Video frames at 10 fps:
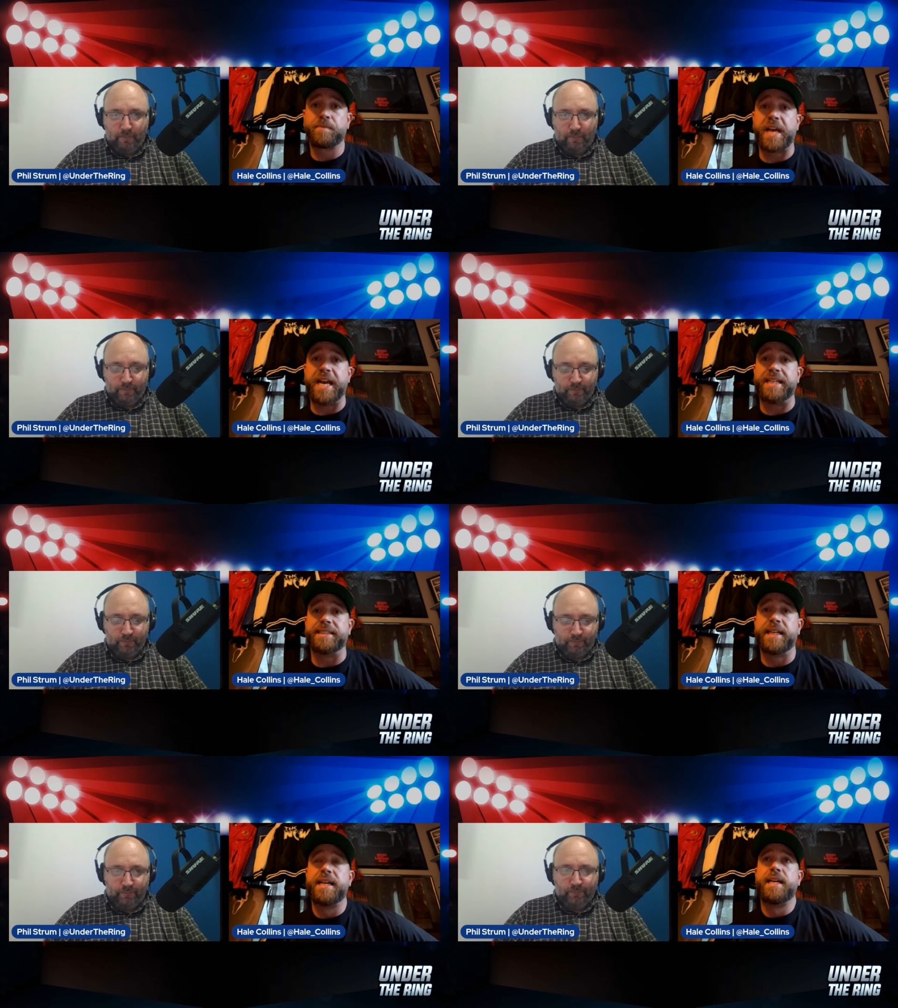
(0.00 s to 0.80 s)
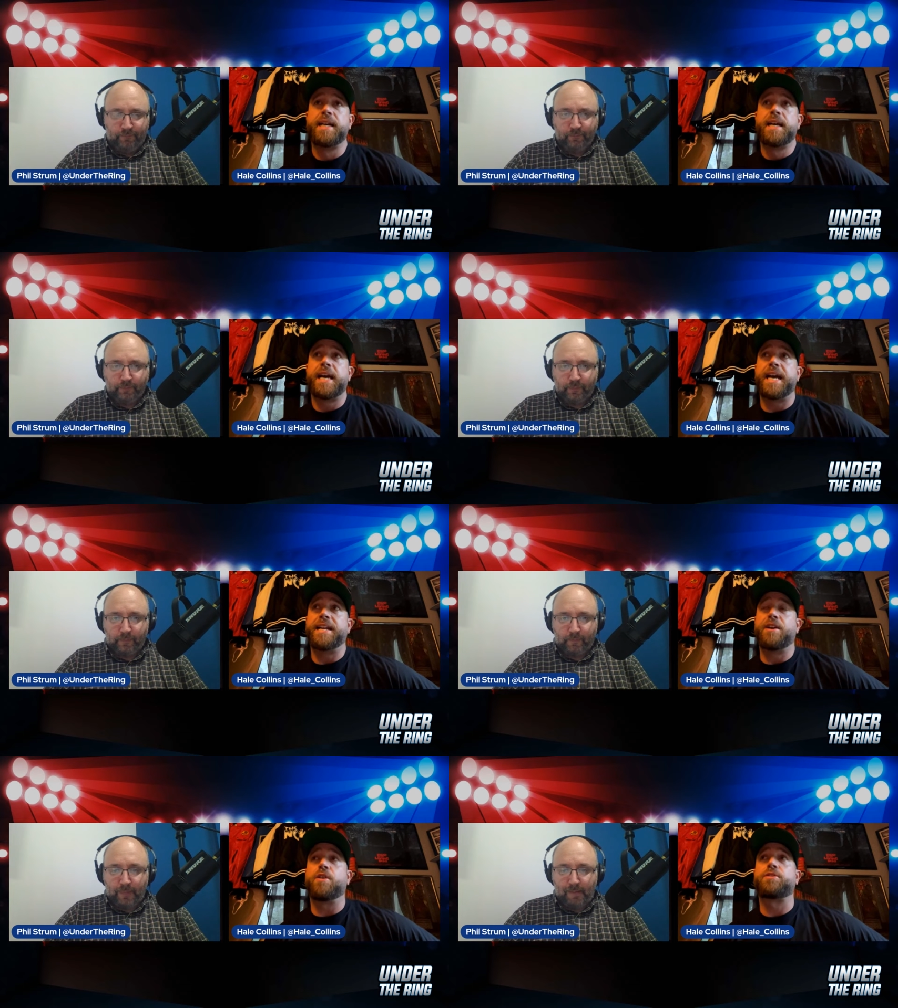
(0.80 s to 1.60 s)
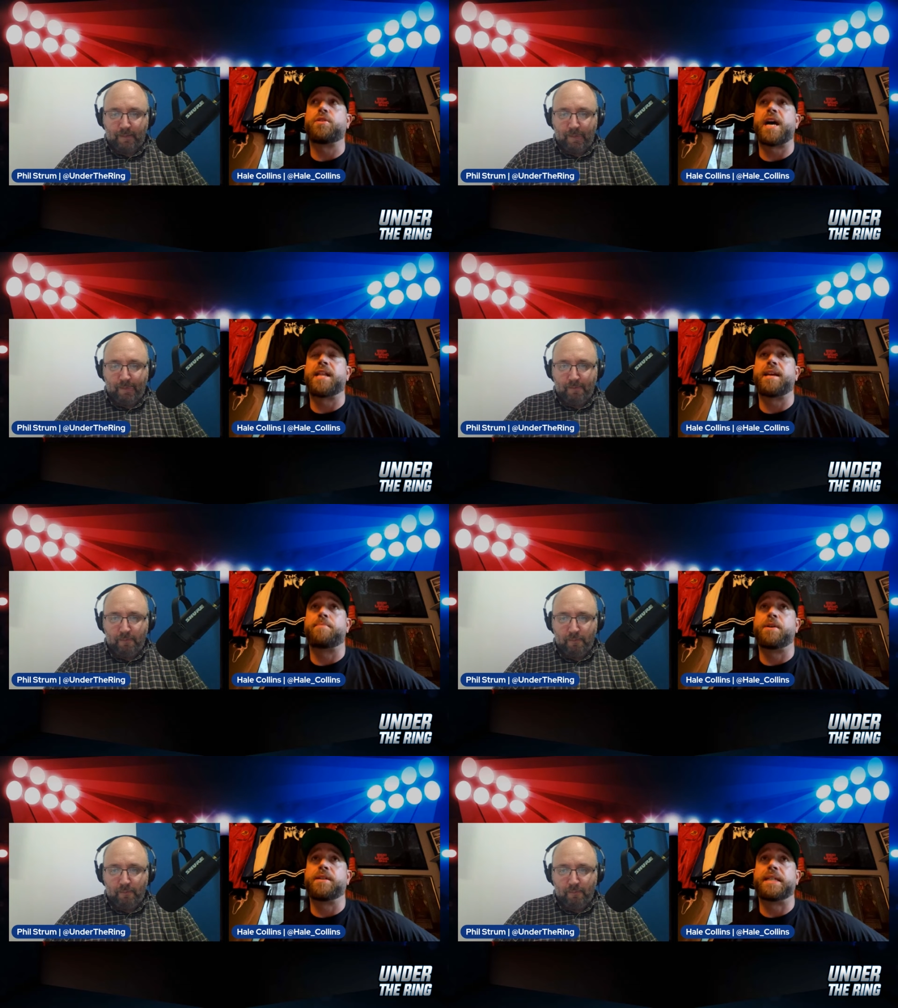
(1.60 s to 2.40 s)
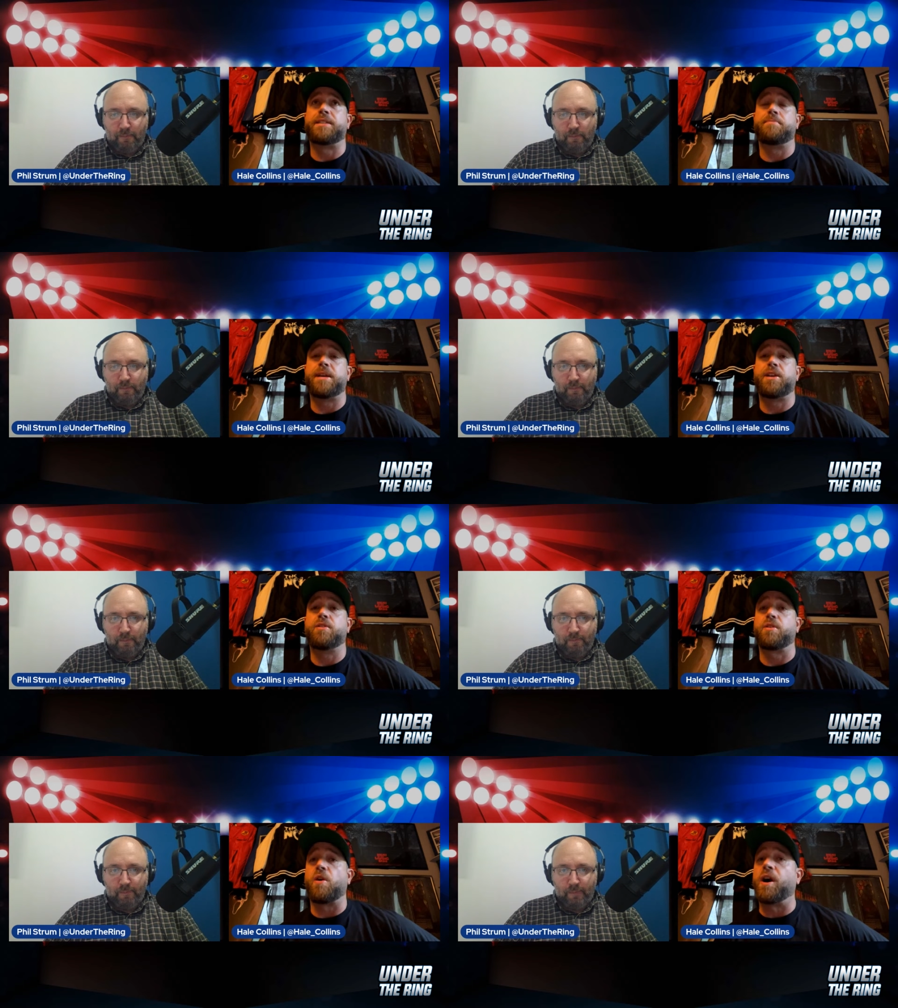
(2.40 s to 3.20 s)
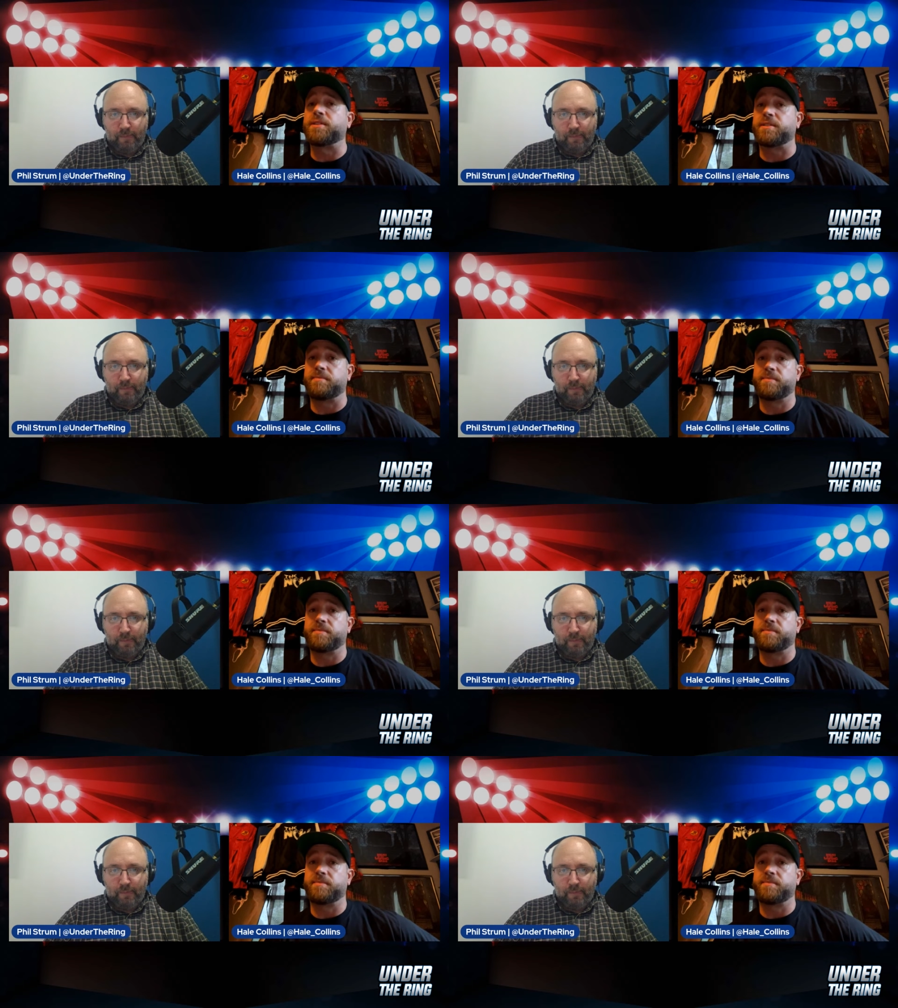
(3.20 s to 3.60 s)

Speaker 1: And he also had the ability to make you look awesome.